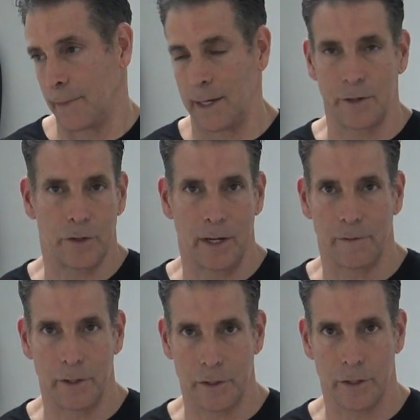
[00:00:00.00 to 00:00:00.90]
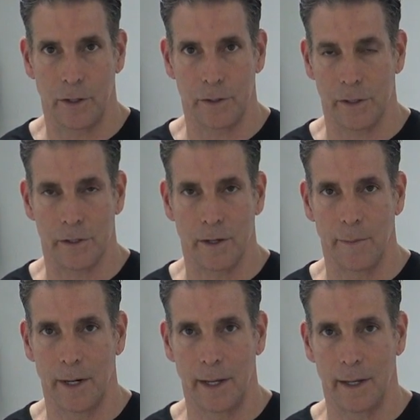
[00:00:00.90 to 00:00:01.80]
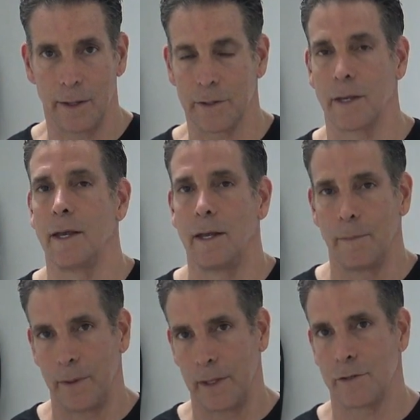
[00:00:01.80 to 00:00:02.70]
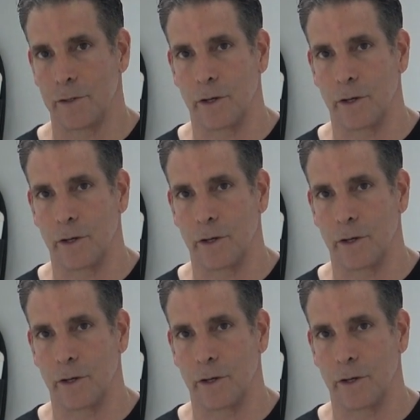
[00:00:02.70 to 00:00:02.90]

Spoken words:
I guess you're gonna have to disclose it to somebody else, but this is a